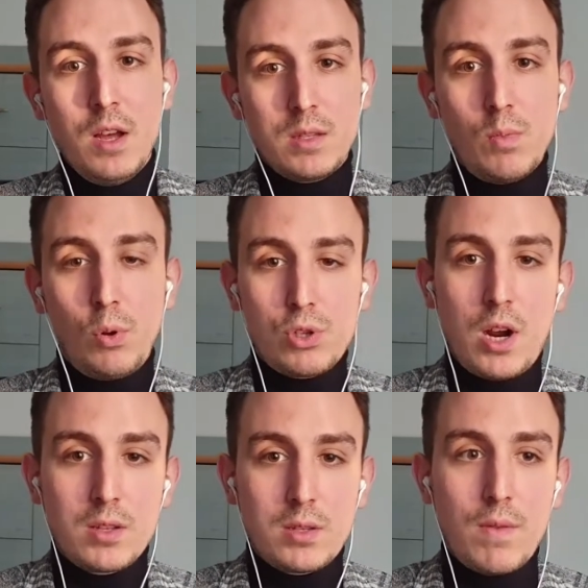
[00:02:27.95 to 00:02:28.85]
small
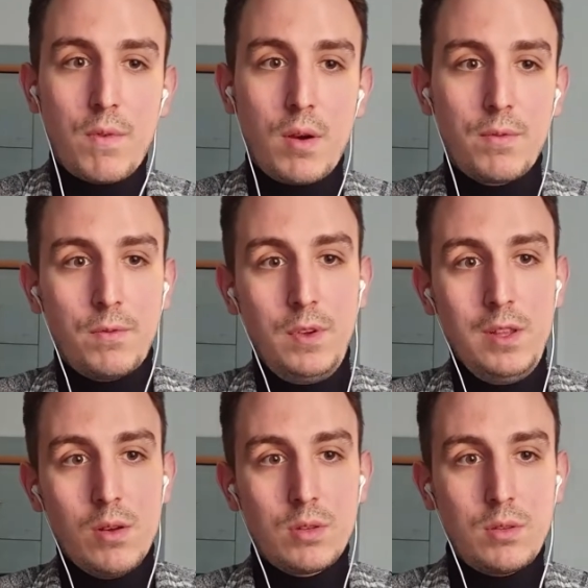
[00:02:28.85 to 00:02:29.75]
chunks of
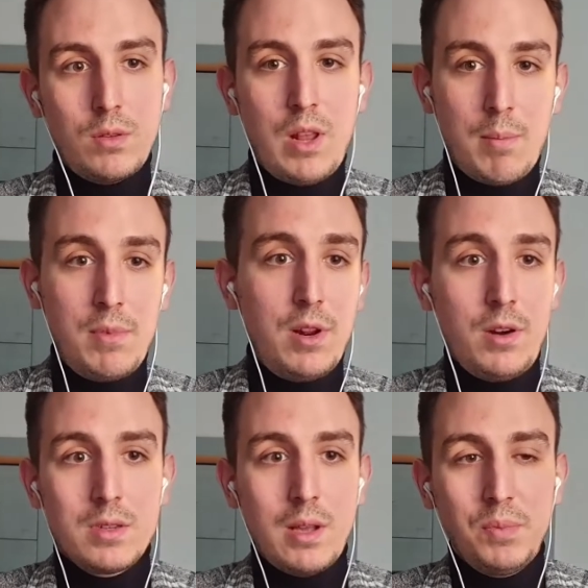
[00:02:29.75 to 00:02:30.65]
videos when I'm
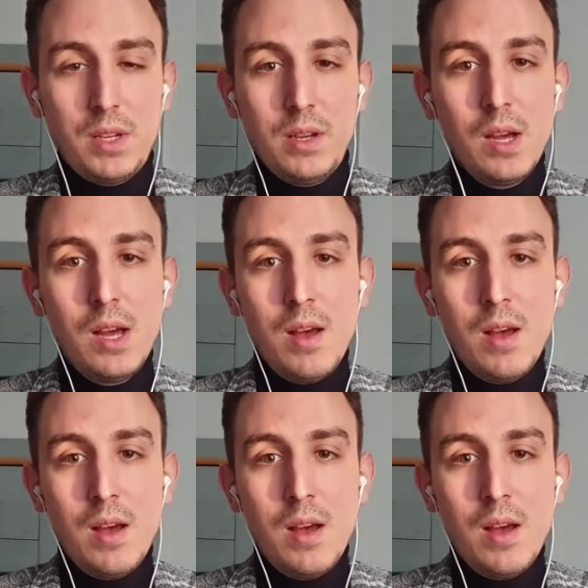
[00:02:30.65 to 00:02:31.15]
learning something,